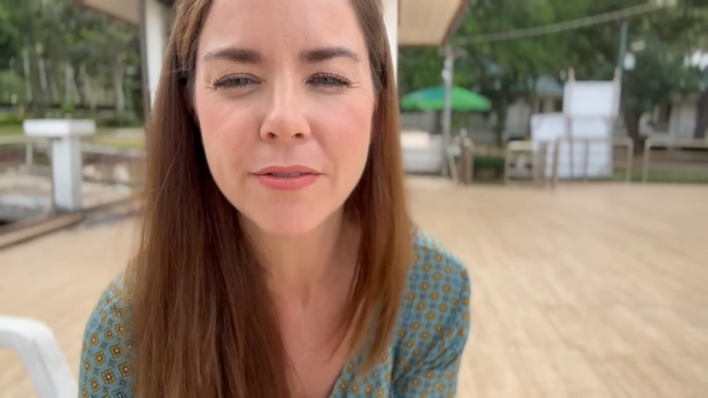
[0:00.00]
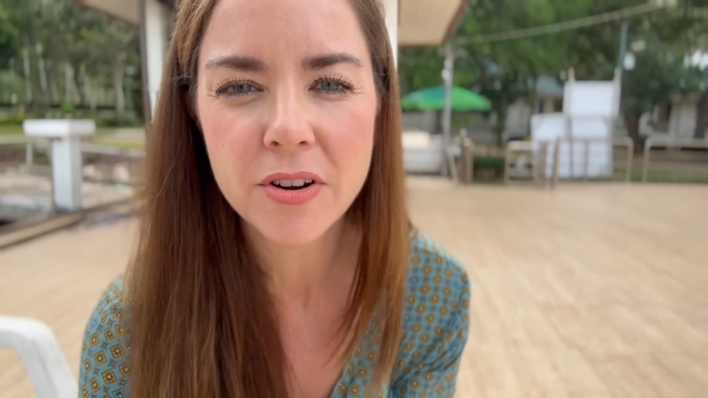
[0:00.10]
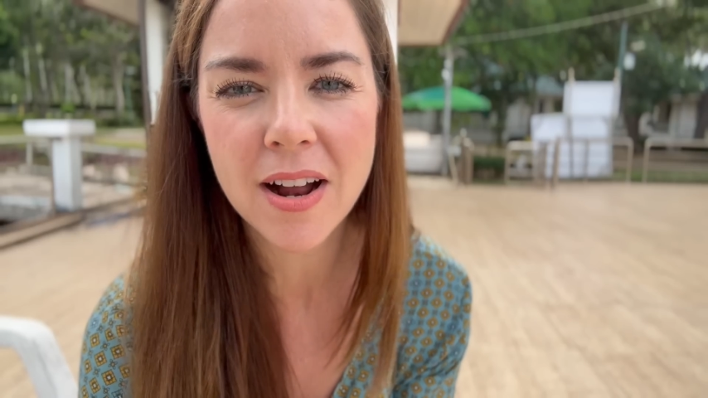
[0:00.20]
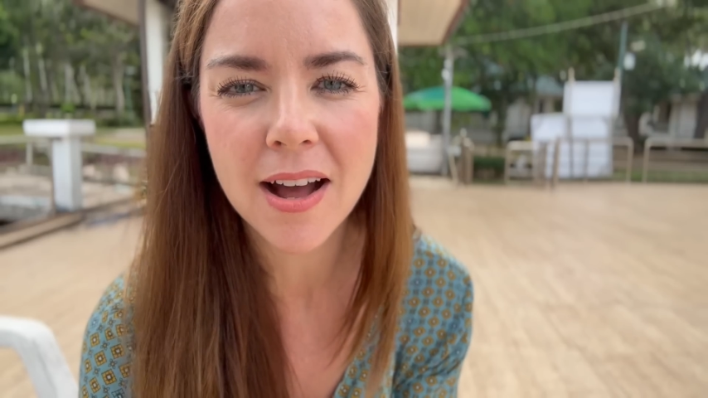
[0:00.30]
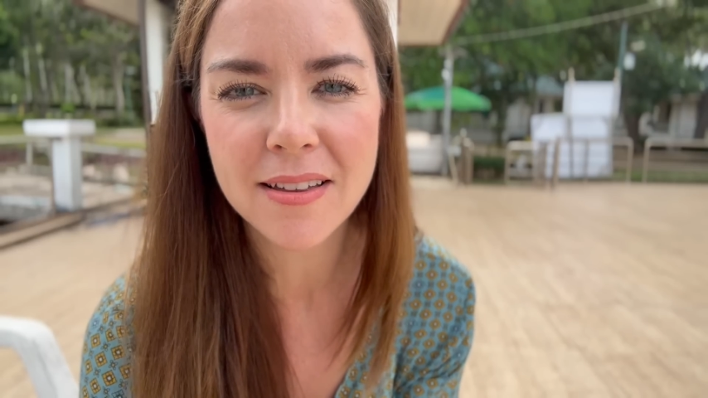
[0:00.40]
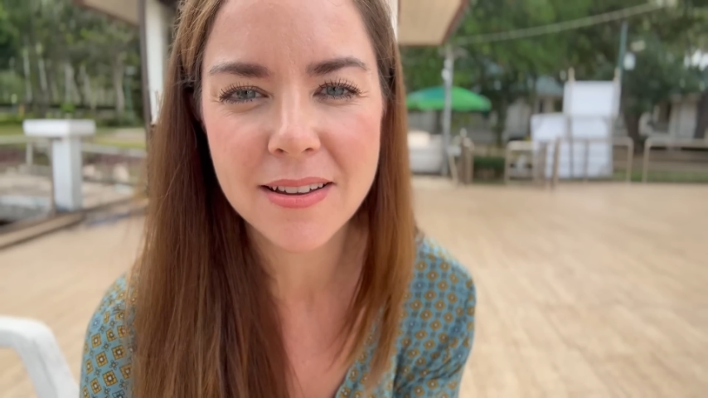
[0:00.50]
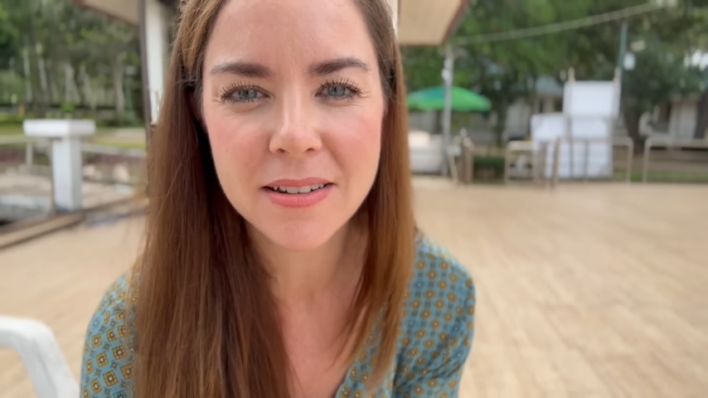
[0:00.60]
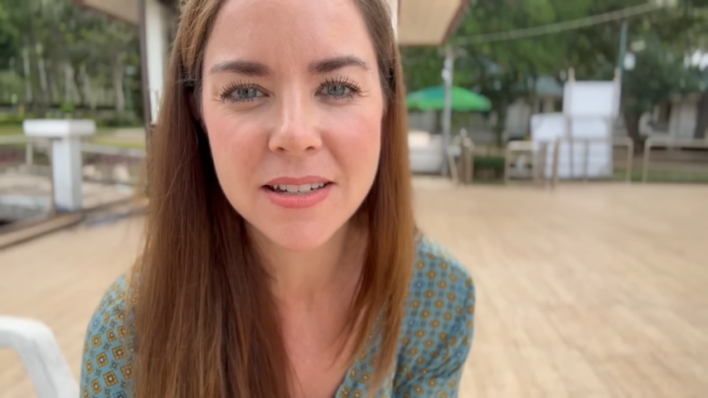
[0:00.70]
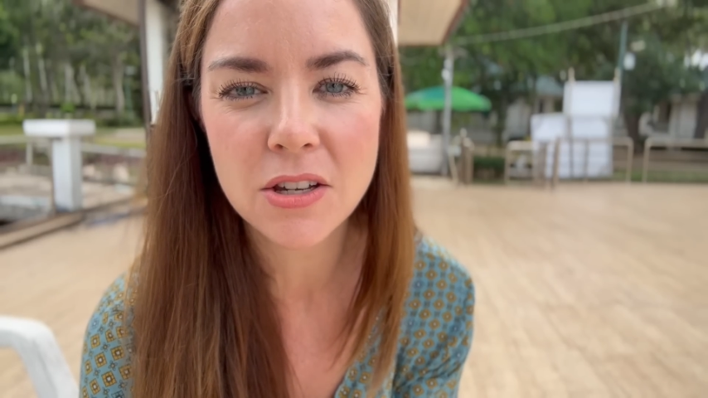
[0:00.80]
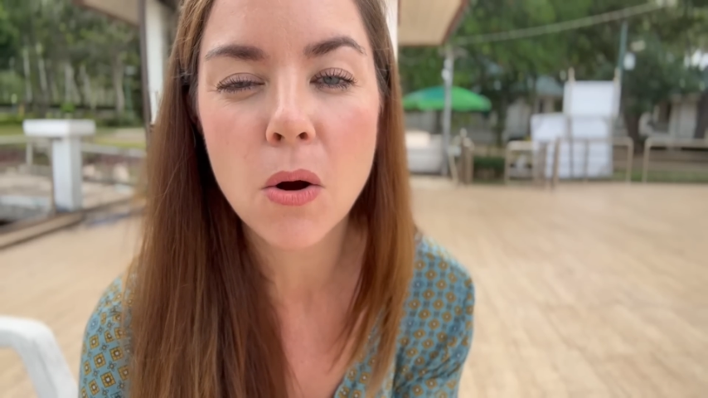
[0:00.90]
on an
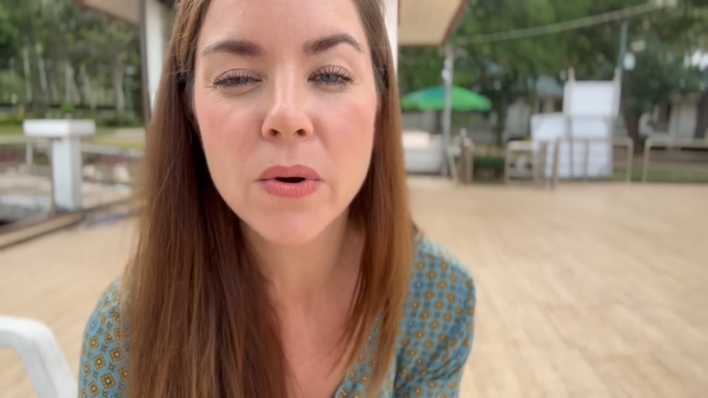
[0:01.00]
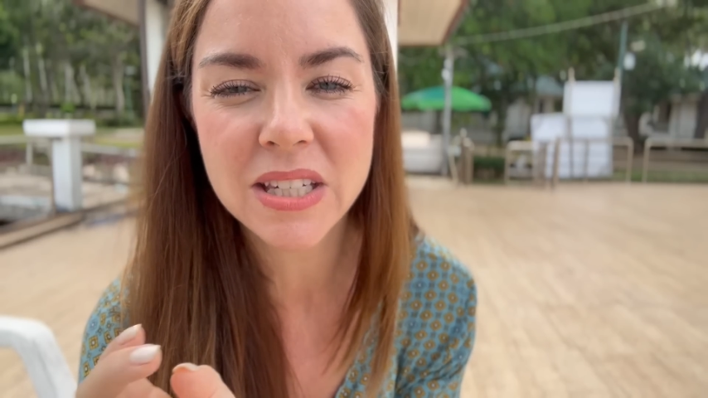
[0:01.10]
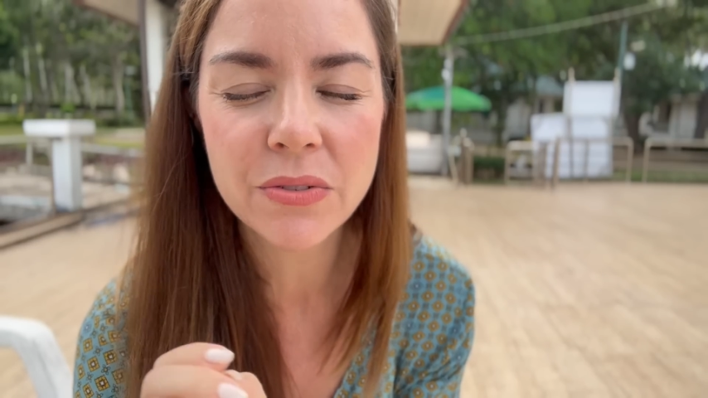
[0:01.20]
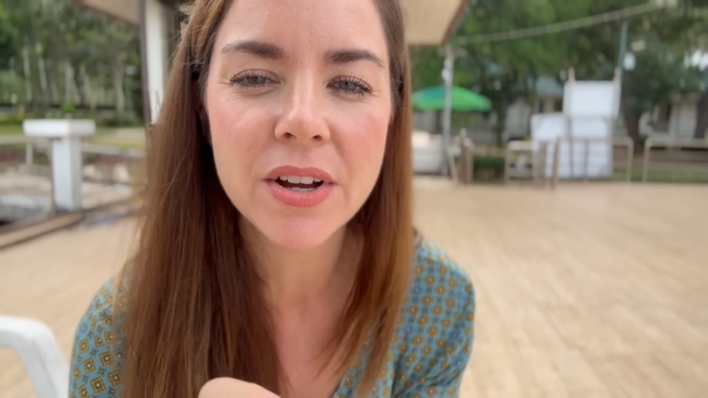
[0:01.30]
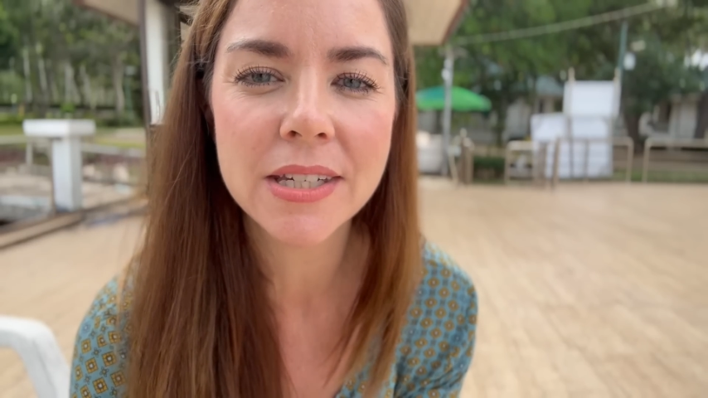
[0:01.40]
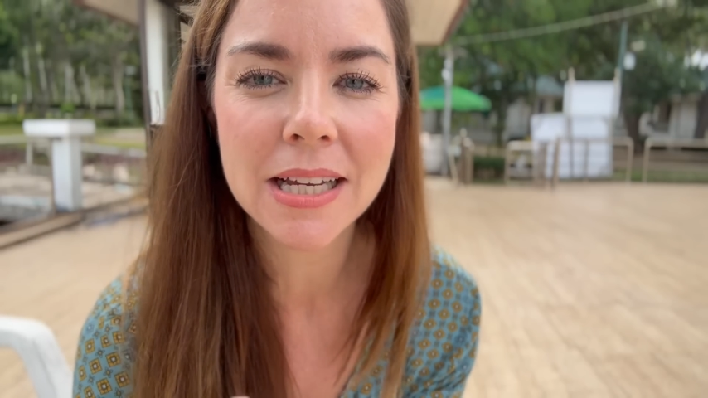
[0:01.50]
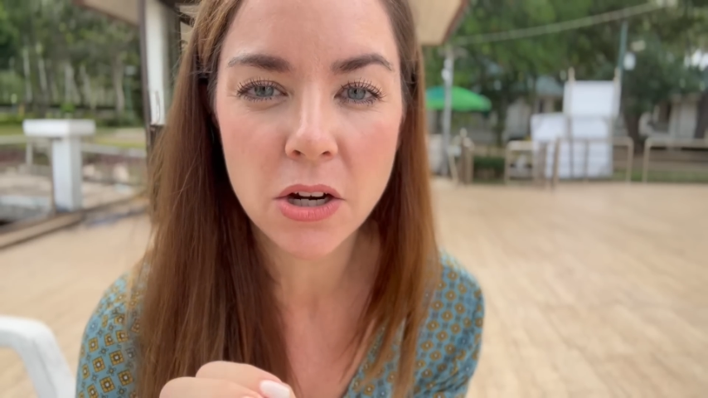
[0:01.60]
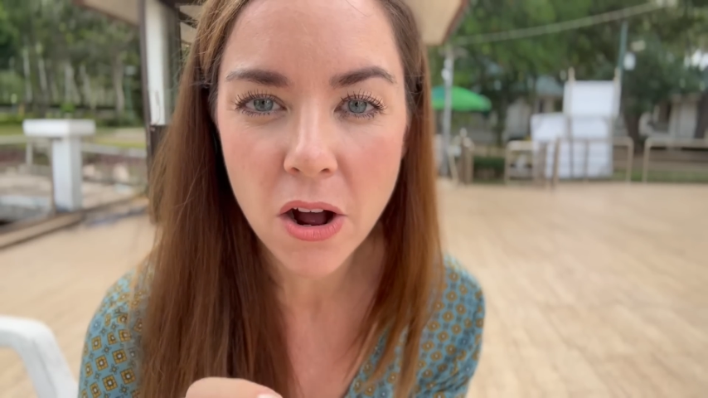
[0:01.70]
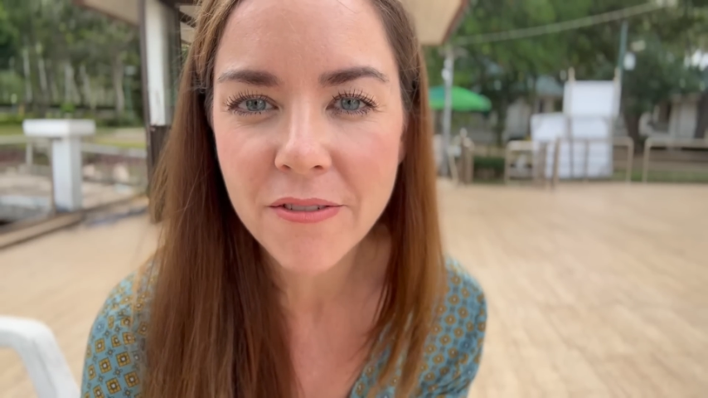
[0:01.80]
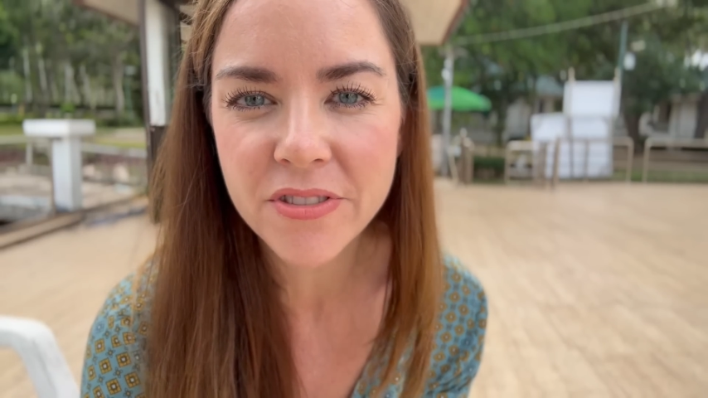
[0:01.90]
island, it's always fun to get
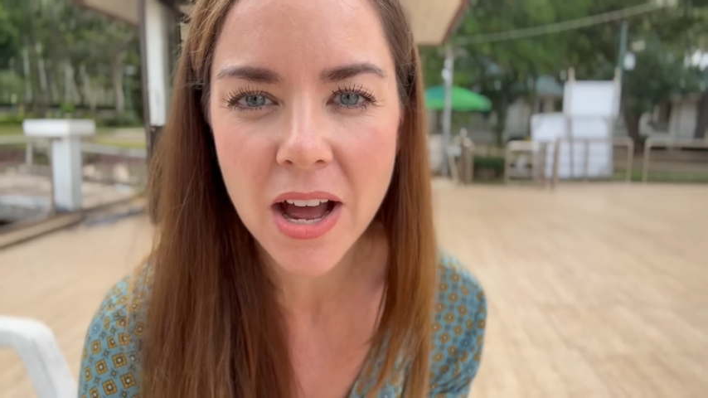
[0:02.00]
off the